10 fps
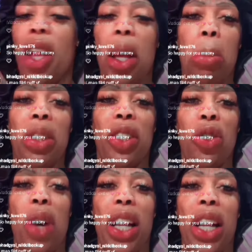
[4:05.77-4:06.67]
the
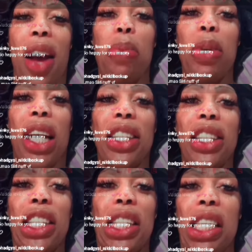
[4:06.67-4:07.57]
woman happy like a
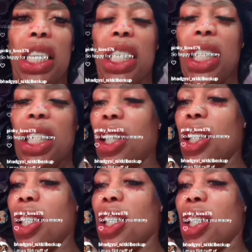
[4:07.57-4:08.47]
she.
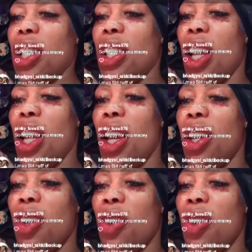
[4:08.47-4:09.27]
Yeah.